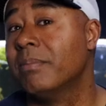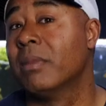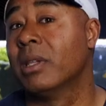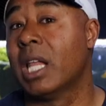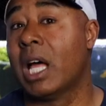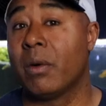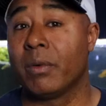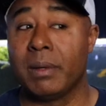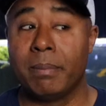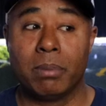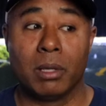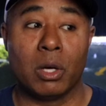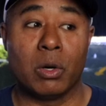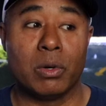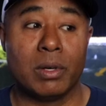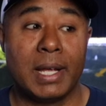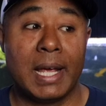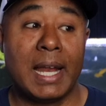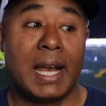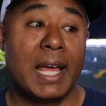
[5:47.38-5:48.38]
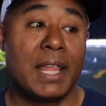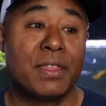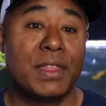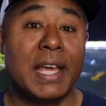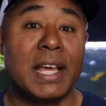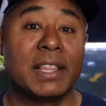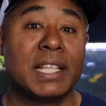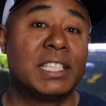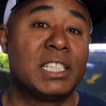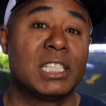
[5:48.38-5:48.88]
Malawi bloat? And I
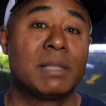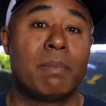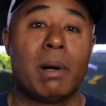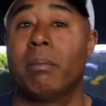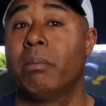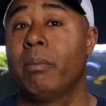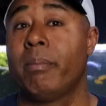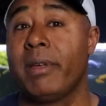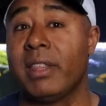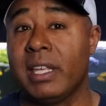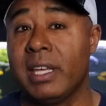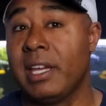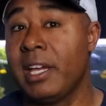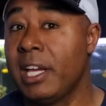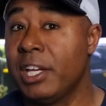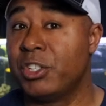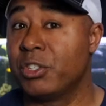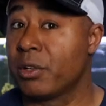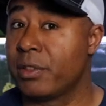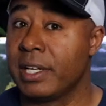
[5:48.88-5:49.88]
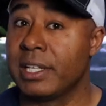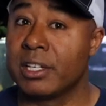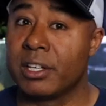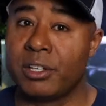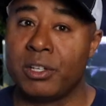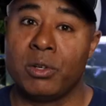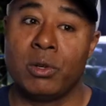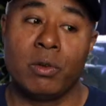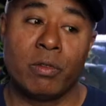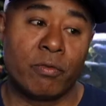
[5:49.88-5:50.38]
think this is probably the easier thing to
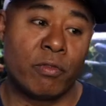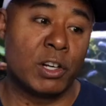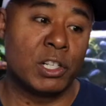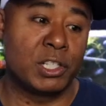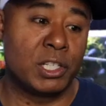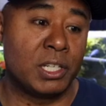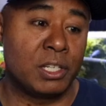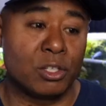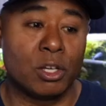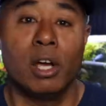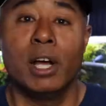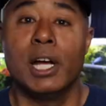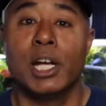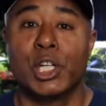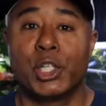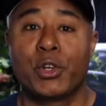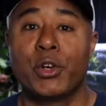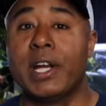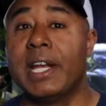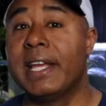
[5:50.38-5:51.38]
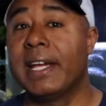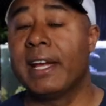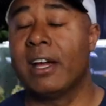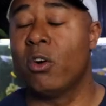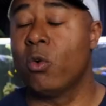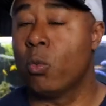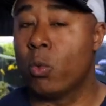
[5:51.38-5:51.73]
do versus treating it